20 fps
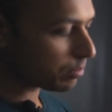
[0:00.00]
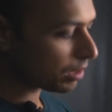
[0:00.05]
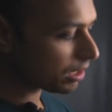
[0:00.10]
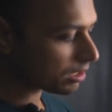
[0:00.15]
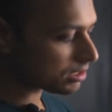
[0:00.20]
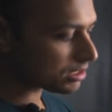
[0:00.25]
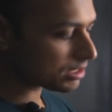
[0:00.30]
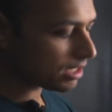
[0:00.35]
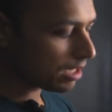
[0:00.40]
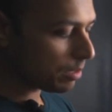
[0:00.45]

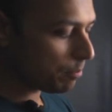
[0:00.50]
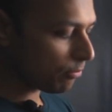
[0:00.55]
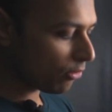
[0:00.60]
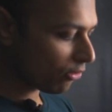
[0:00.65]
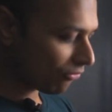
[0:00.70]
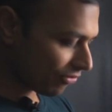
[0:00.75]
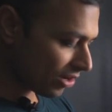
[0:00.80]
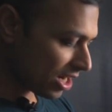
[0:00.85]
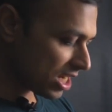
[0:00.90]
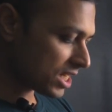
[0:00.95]
but a slim
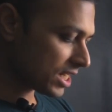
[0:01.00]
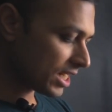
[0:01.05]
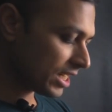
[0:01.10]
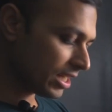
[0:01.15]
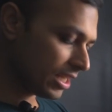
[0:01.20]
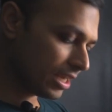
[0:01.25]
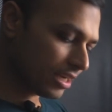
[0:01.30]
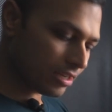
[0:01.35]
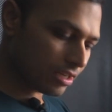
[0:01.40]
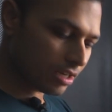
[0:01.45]
profile
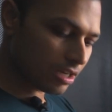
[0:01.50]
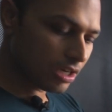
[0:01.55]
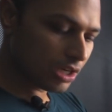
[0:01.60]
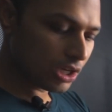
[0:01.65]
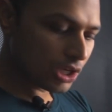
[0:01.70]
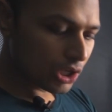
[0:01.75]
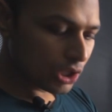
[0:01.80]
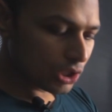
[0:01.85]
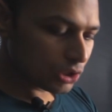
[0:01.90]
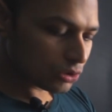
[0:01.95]
radiator.
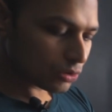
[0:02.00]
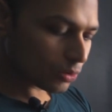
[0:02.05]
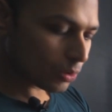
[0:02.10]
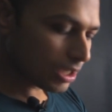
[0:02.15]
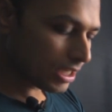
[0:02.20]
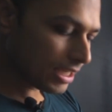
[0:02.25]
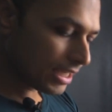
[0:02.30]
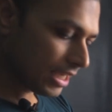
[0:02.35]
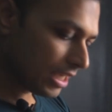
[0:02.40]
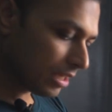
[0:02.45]
So
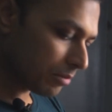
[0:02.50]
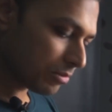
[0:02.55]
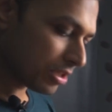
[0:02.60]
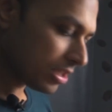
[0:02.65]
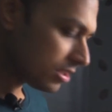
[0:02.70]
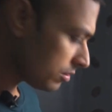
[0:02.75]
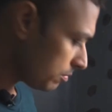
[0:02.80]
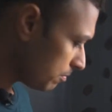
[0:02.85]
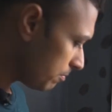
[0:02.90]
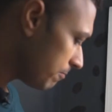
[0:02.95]
we'll keep
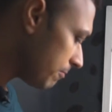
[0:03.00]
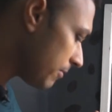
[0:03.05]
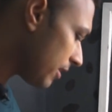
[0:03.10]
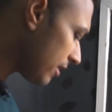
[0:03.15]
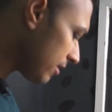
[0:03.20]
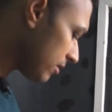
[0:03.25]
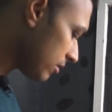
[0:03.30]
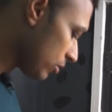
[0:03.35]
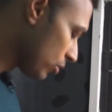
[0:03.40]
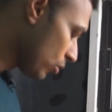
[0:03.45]
this,
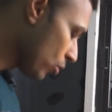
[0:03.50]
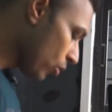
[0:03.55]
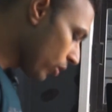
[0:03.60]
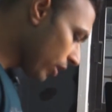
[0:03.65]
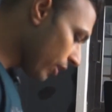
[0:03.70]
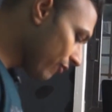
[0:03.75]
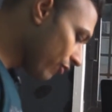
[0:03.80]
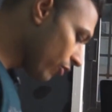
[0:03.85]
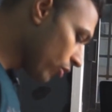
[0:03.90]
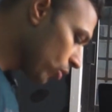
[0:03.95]
but
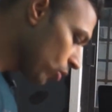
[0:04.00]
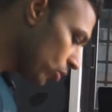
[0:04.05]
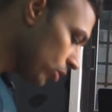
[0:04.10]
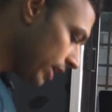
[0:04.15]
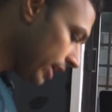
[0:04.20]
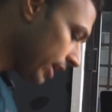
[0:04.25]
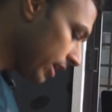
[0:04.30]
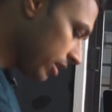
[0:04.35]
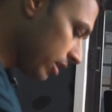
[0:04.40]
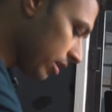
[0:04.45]
okay for
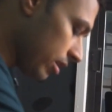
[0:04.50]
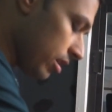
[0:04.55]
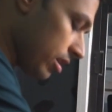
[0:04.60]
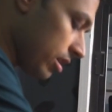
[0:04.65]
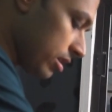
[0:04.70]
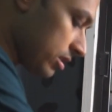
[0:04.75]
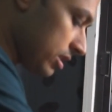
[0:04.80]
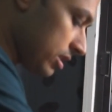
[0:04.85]
cooling our